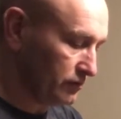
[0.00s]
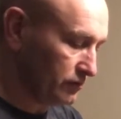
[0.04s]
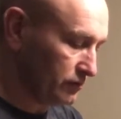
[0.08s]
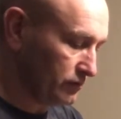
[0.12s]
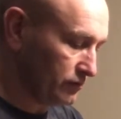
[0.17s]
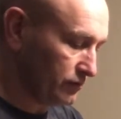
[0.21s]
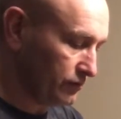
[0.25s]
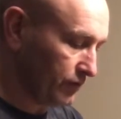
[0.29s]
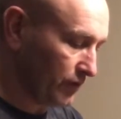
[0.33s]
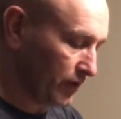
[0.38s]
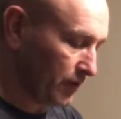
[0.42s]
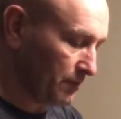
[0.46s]

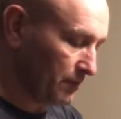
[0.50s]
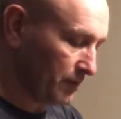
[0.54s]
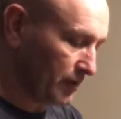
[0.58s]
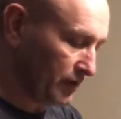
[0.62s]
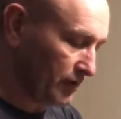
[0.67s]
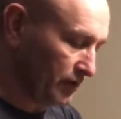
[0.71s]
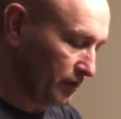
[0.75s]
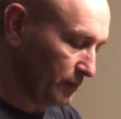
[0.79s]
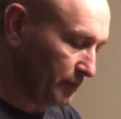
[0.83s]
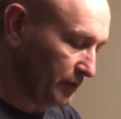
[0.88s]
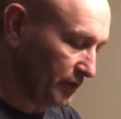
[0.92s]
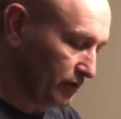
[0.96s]
from a
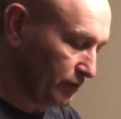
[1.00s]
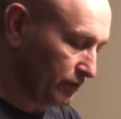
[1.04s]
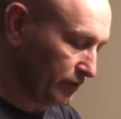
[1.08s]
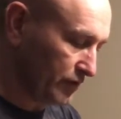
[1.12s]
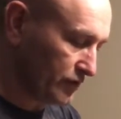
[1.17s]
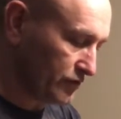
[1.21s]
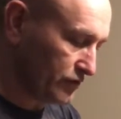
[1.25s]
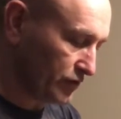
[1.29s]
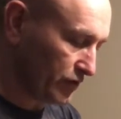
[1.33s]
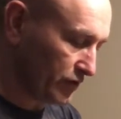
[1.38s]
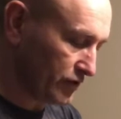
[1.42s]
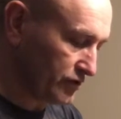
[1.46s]
little bit of
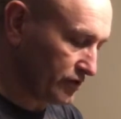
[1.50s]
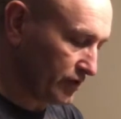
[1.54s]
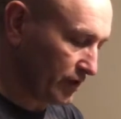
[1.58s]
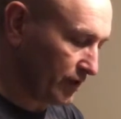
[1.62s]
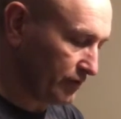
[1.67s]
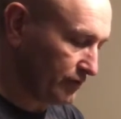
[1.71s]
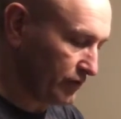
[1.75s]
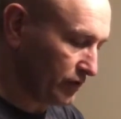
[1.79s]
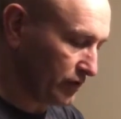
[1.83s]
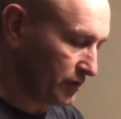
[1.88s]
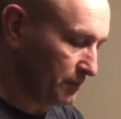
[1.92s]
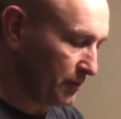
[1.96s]
research that I've
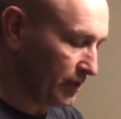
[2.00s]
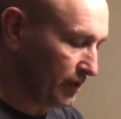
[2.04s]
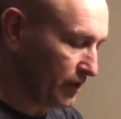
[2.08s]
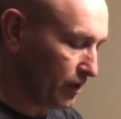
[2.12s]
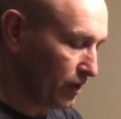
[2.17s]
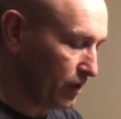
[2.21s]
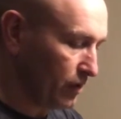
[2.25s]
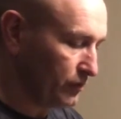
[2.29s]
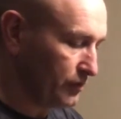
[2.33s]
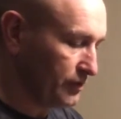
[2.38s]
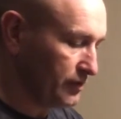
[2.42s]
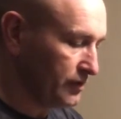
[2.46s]
done on my
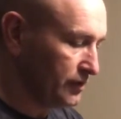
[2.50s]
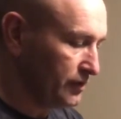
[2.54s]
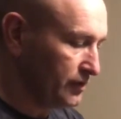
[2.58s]
own,